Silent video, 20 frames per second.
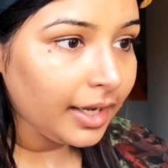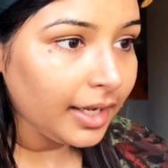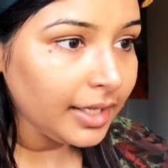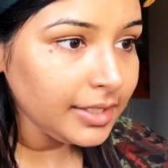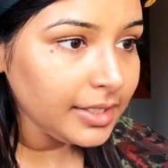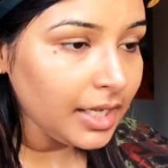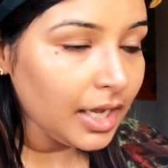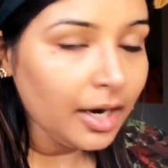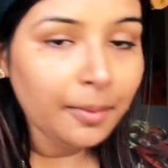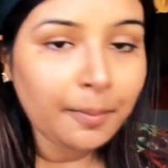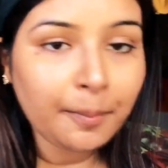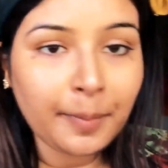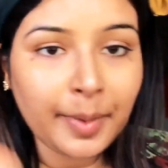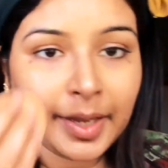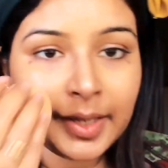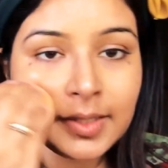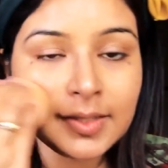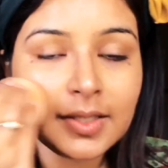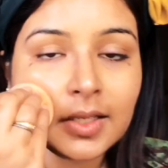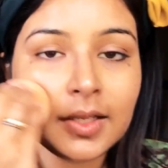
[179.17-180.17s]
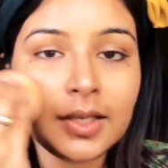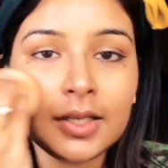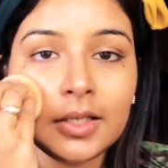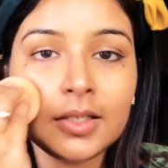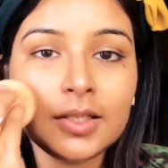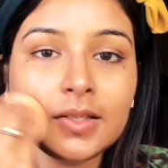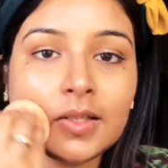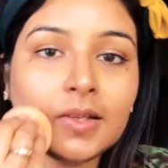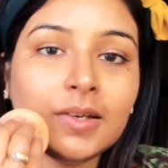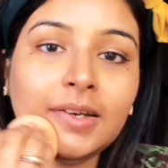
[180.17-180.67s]
As our base
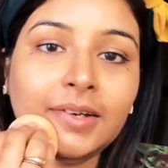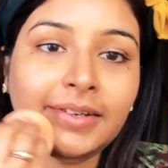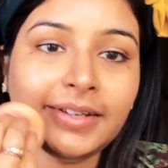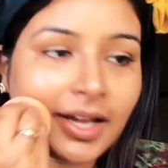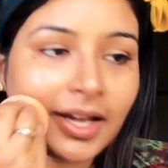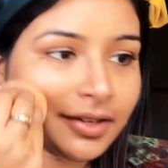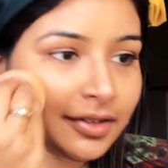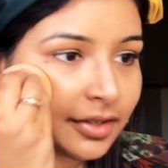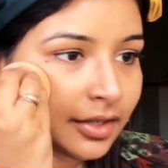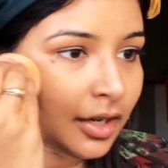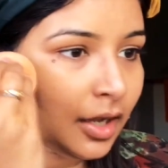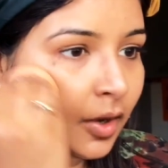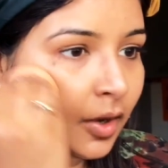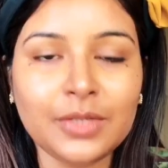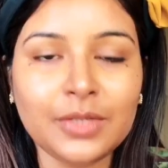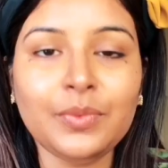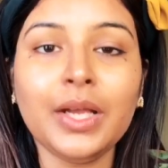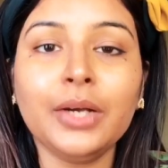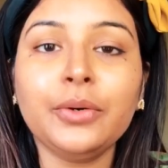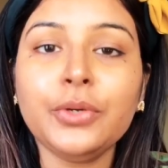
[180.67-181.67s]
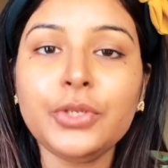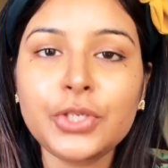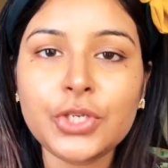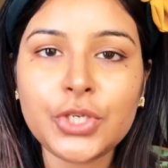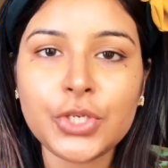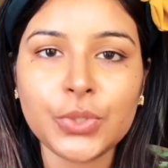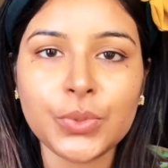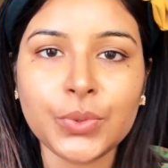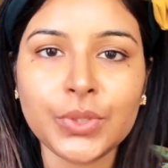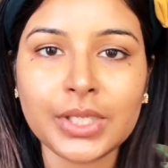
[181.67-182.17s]
is done, we are going to
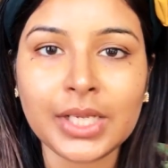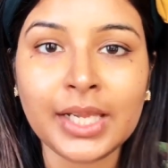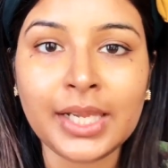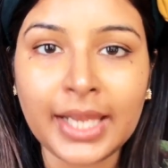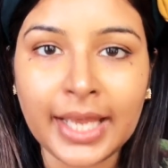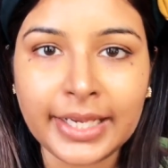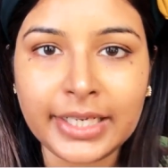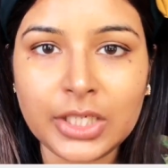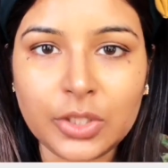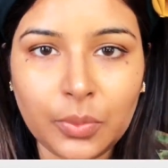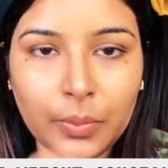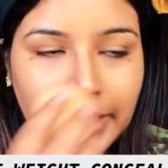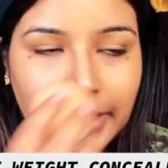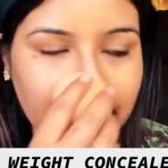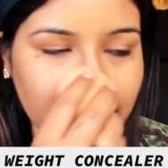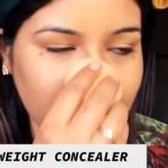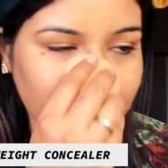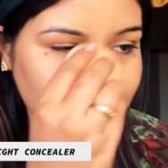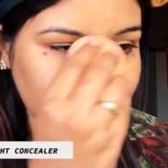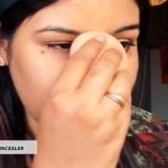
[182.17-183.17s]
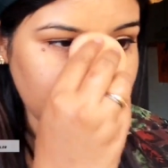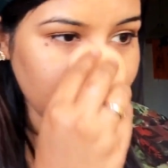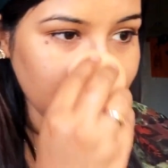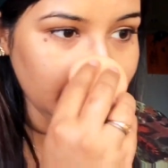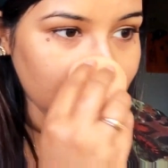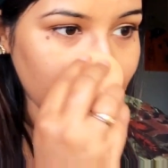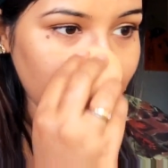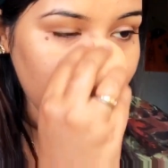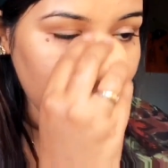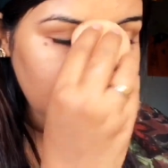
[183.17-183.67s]
use a lightweight
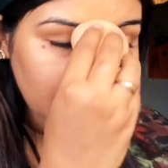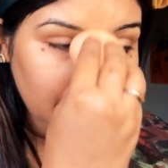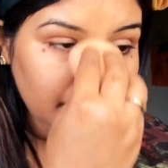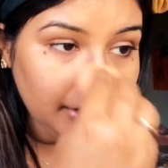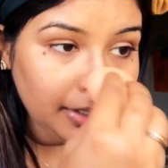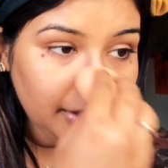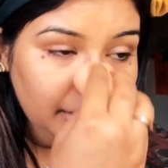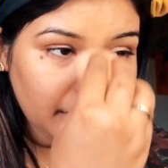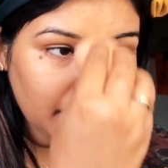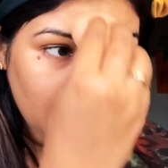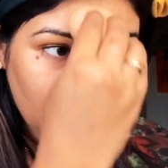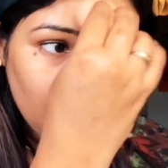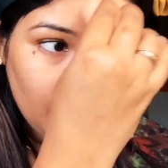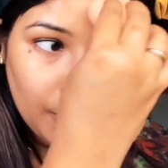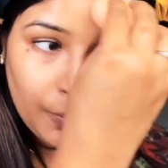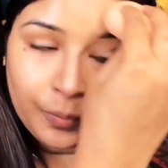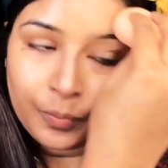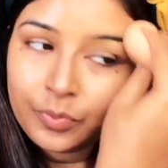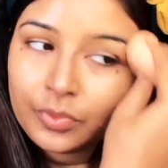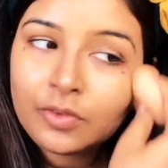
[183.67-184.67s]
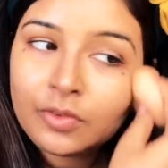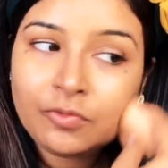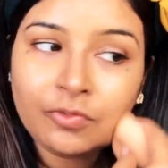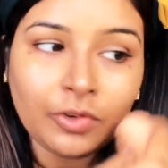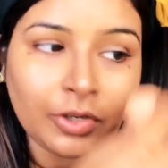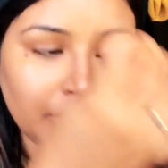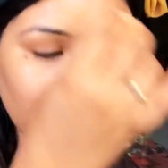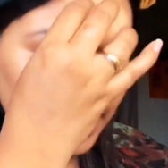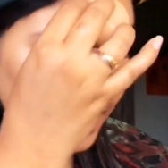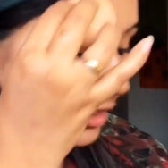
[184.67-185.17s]
concealer. Now
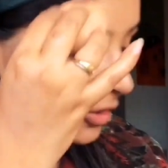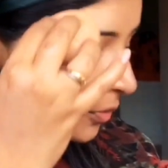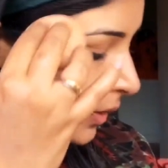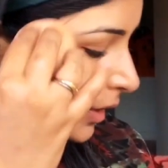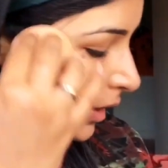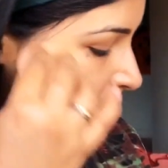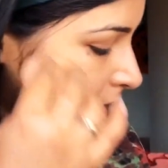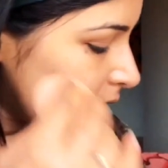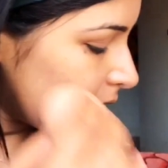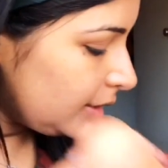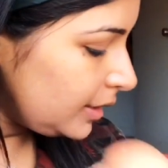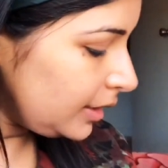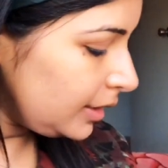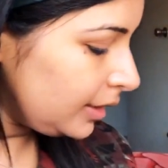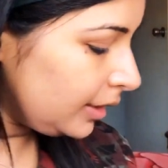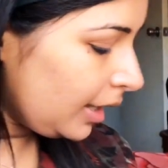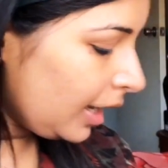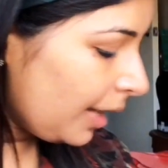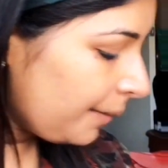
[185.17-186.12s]
for the lightweight concealer